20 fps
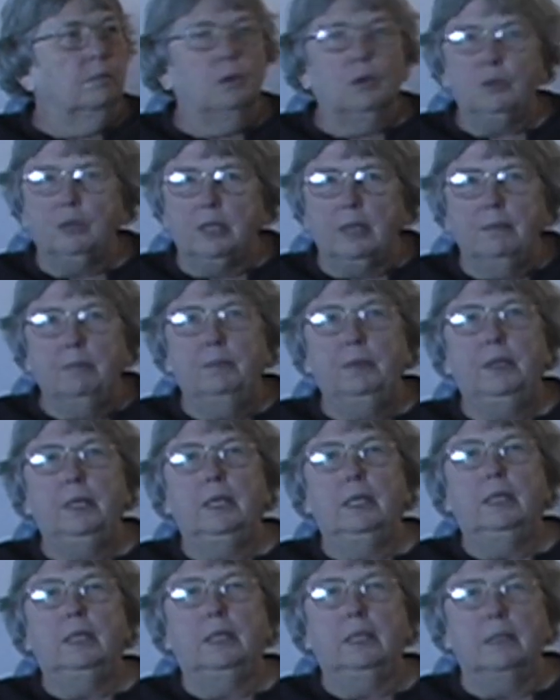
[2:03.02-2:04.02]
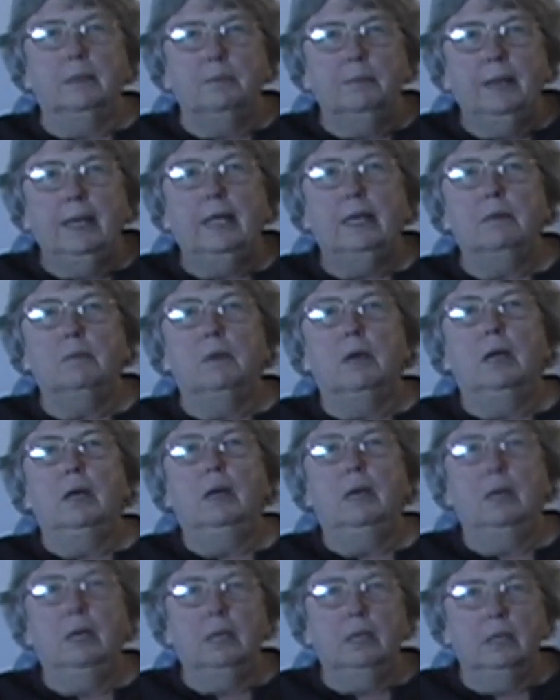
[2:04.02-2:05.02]
Mozambique and in
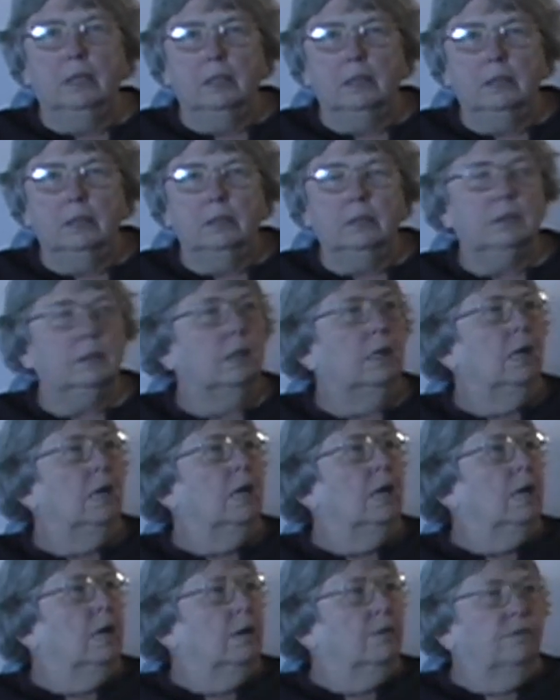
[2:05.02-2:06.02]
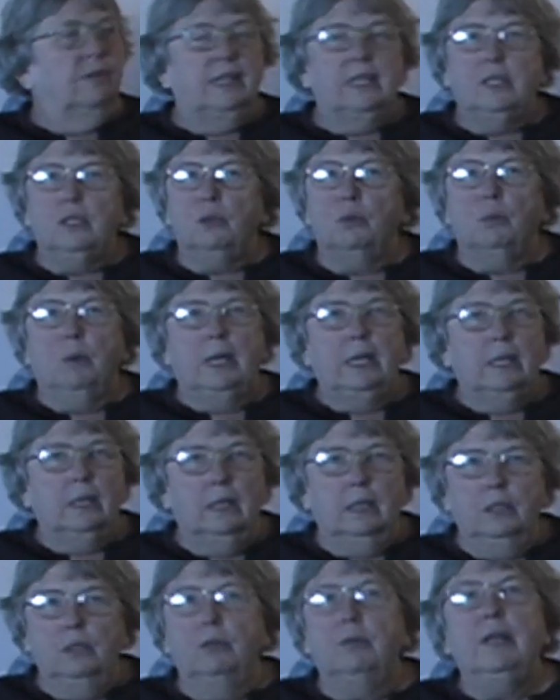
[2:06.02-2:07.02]
Panama and
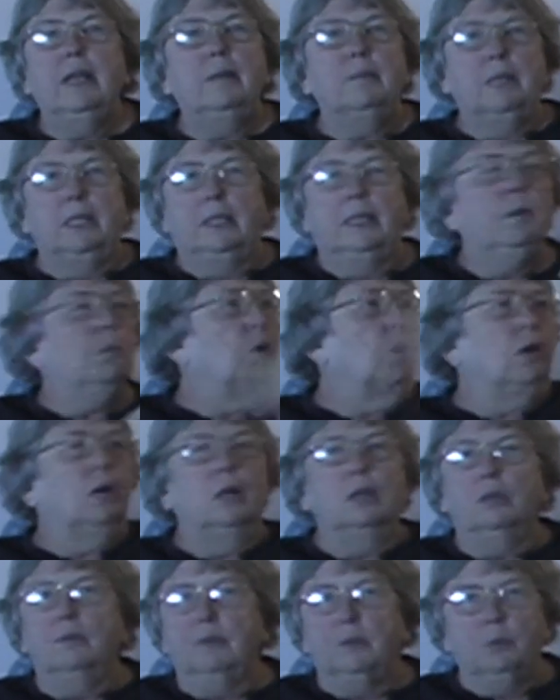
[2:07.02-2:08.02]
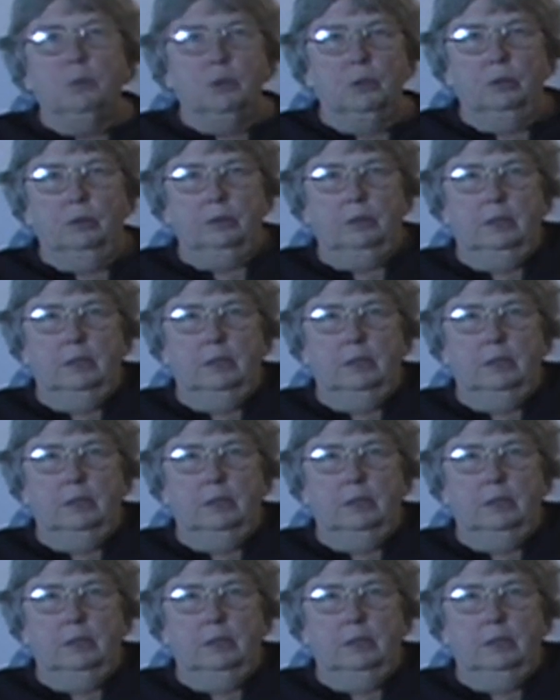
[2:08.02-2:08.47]
Venezuela, you name it. They work all over the world.